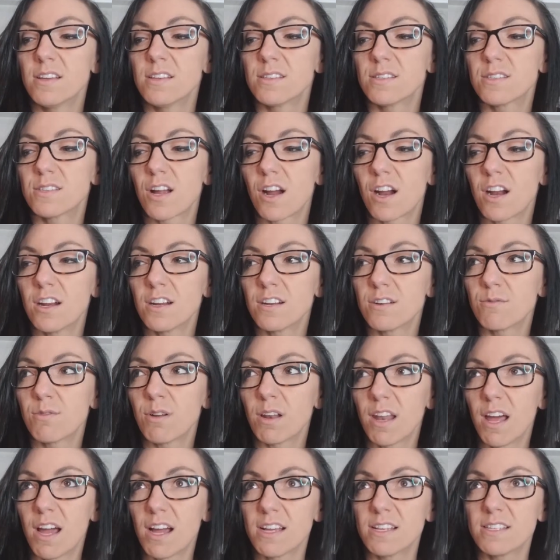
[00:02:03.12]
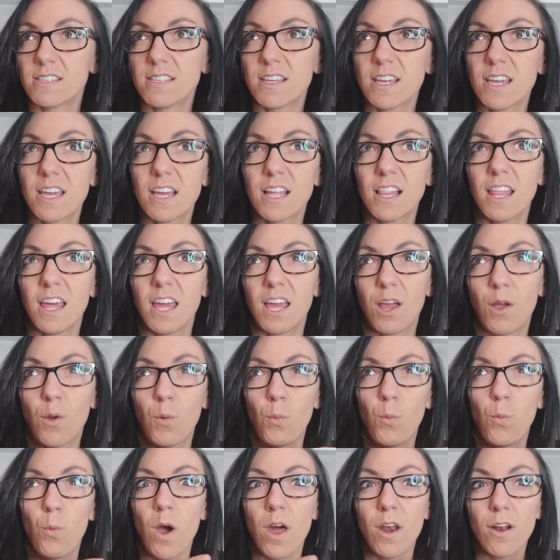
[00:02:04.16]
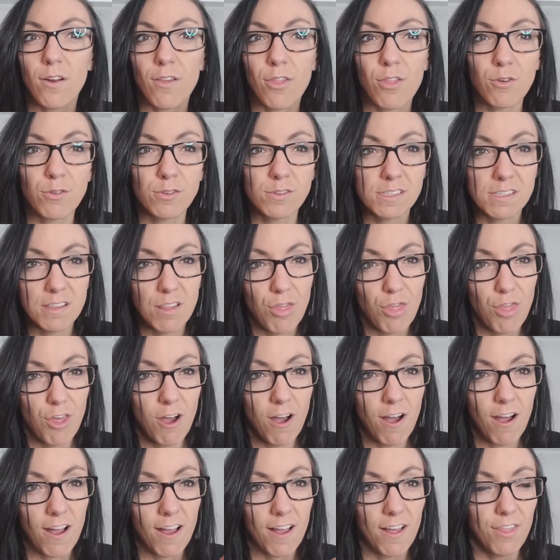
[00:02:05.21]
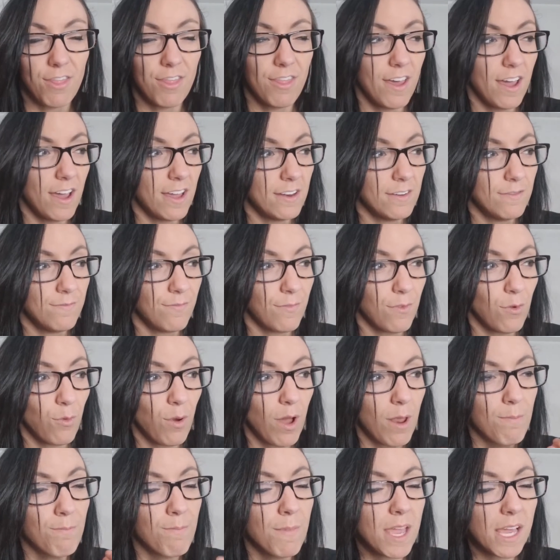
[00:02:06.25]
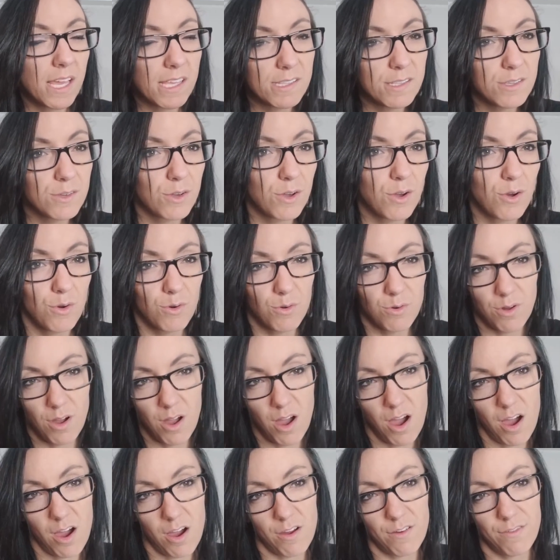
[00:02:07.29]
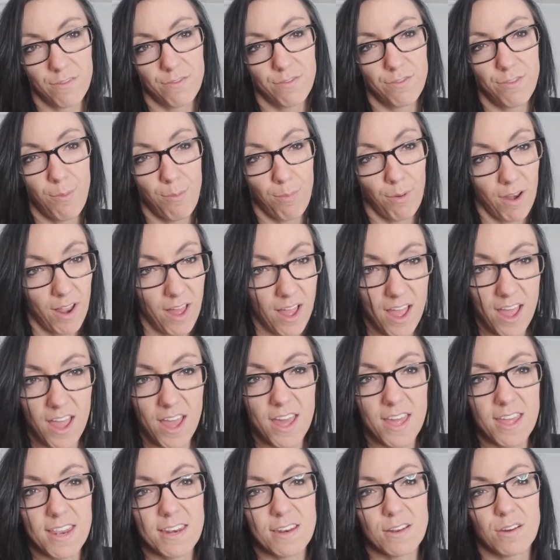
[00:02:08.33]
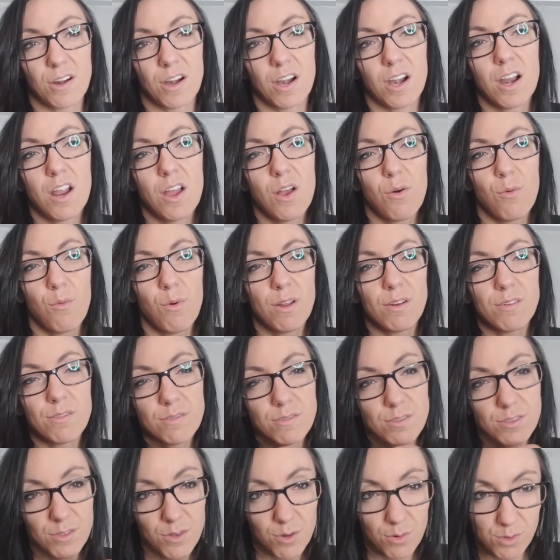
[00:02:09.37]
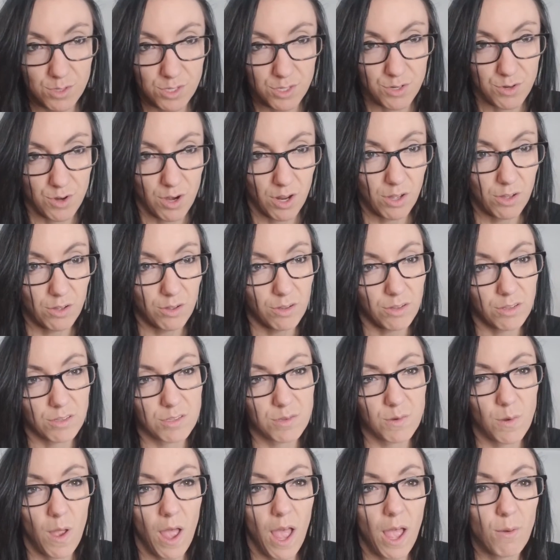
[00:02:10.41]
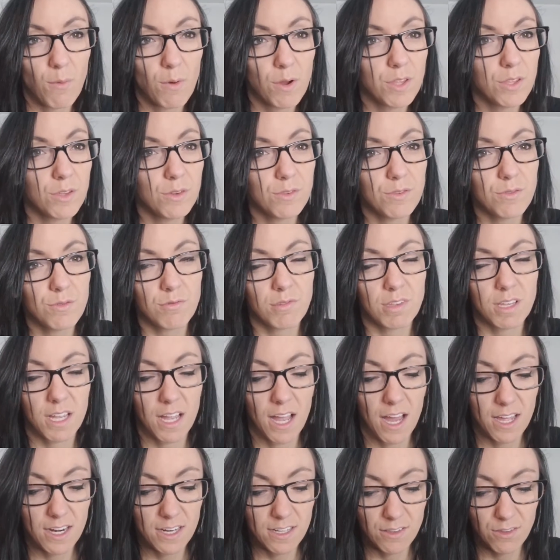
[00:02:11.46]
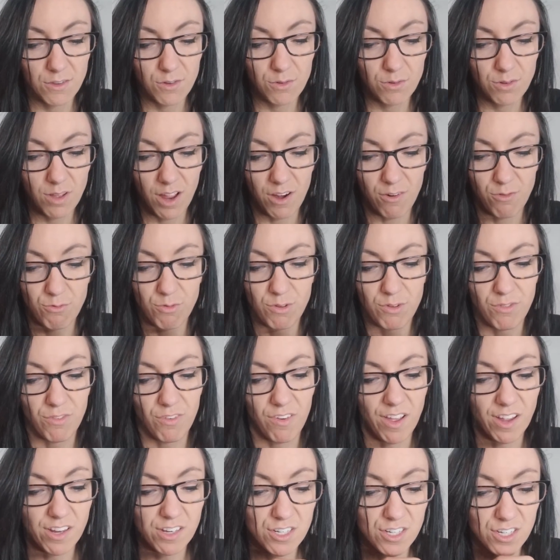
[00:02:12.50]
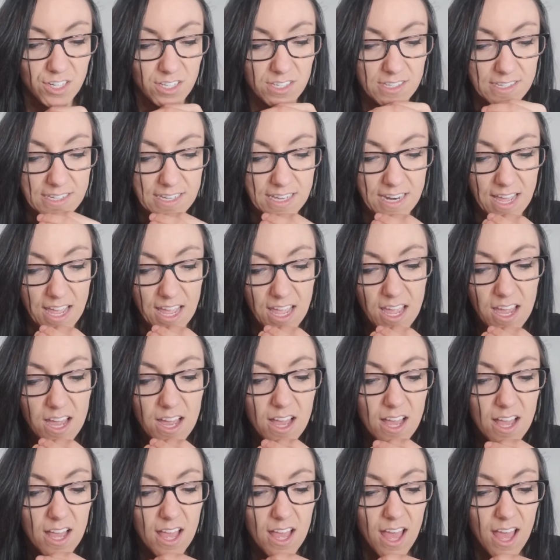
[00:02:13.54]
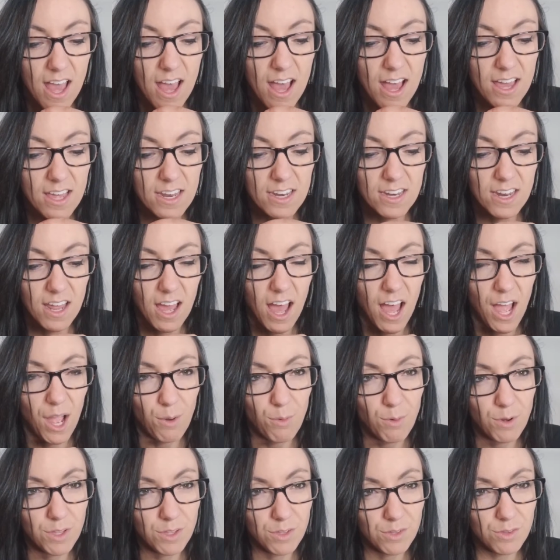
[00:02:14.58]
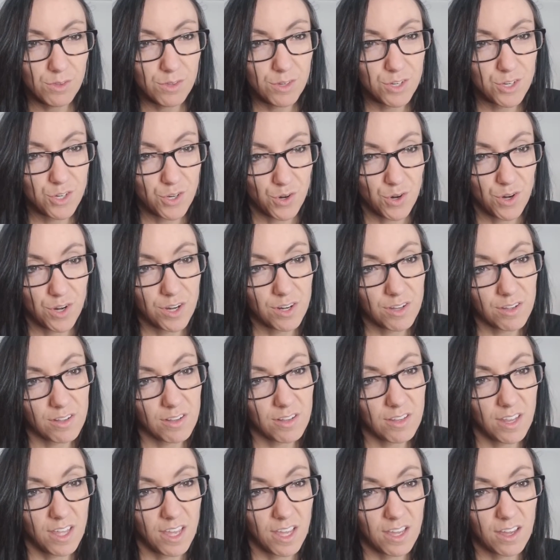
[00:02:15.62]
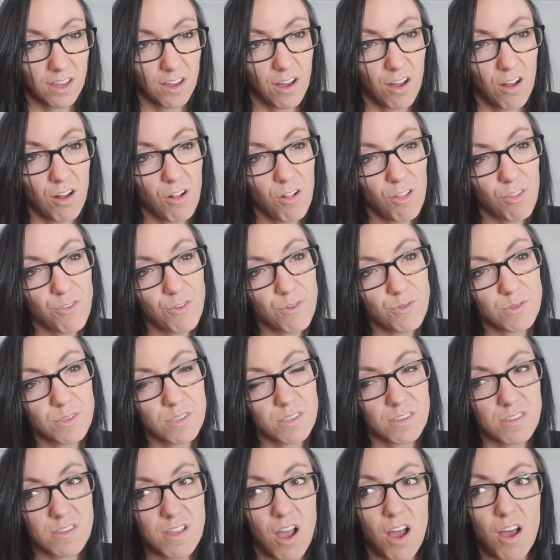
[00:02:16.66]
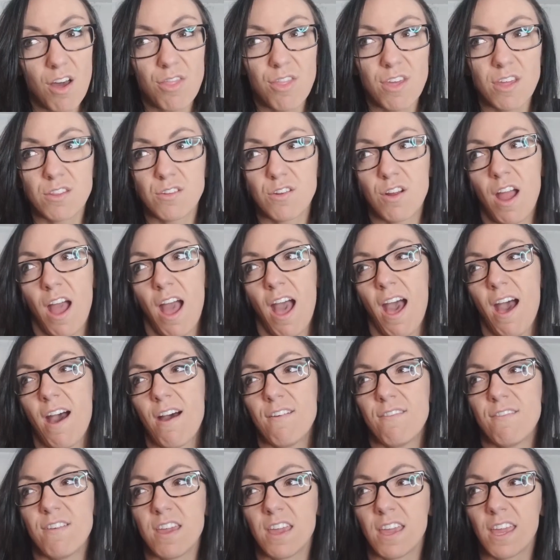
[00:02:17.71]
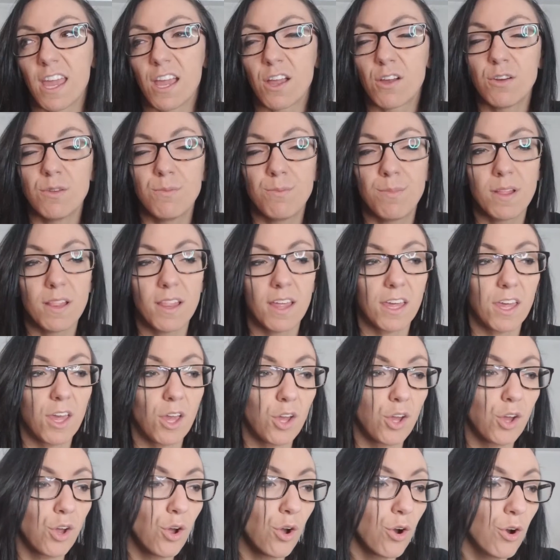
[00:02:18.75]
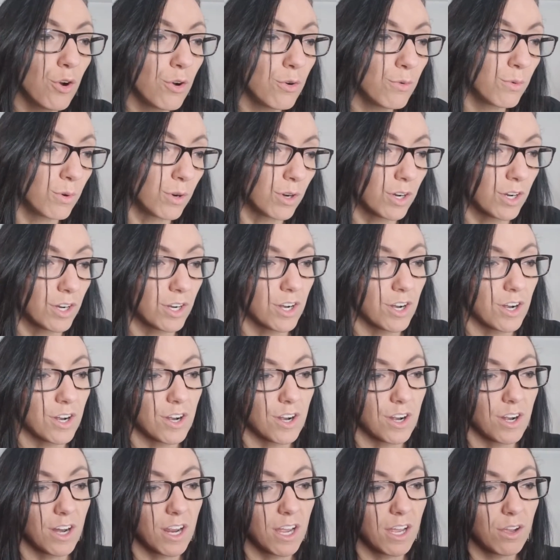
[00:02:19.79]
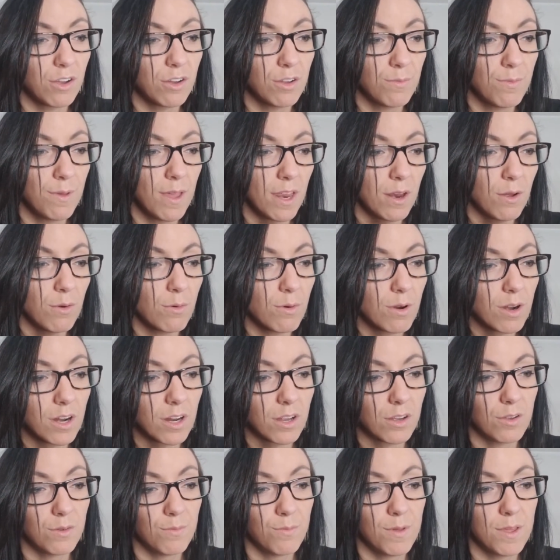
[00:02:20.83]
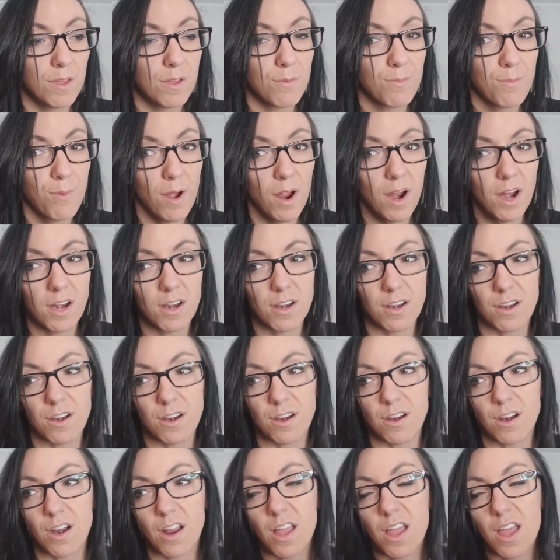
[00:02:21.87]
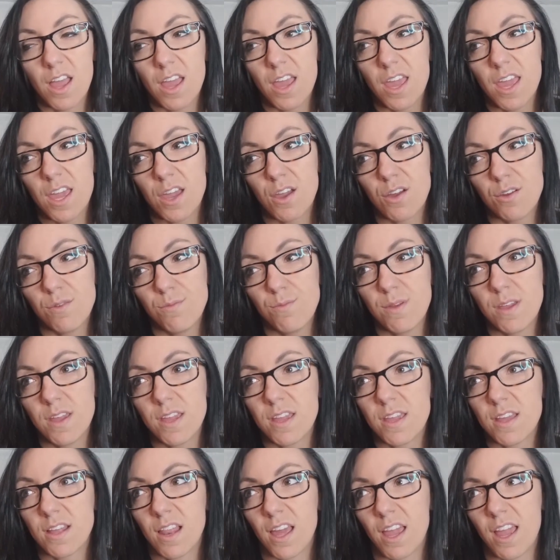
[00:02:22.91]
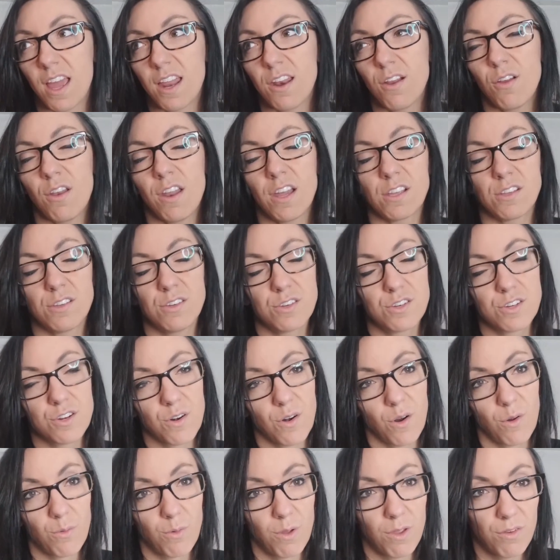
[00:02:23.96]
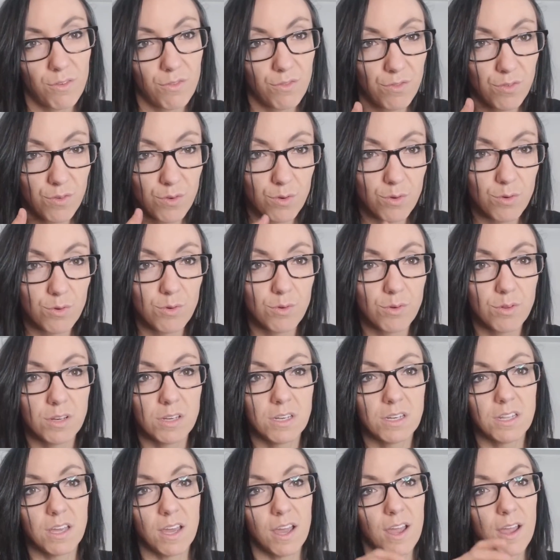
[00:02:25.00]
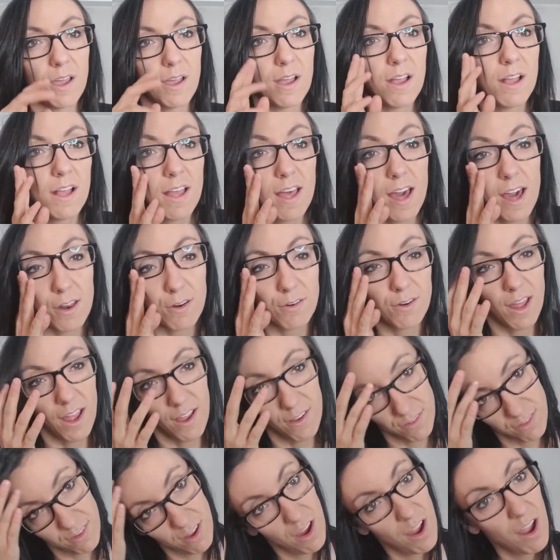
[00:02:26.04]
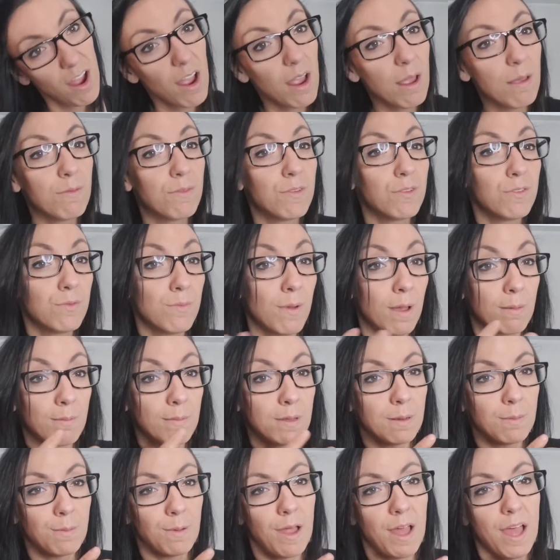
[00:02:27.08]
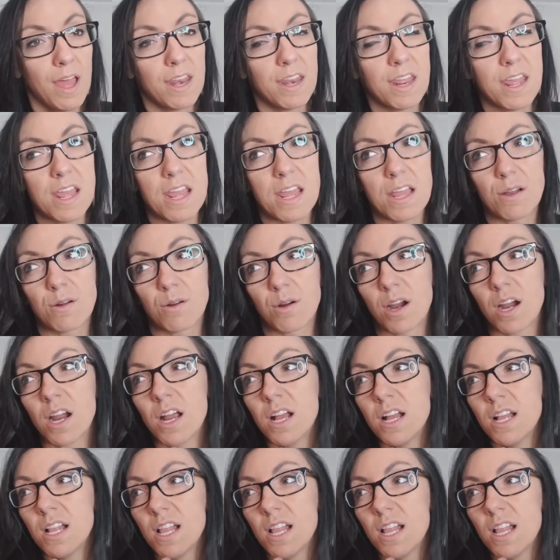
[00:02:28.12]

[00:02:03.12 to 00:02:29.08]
start realizing like, what are those thoughts that, what makes you go off the plan, or what are those struggles? So I want you to kind of do a reflection today. And I want you to journal like all those thoughts that you're having. It could be like a coworker, it could be at work, could be your partner. It could be like, I don't like to throw away food. I don't have time to do my meal planning, or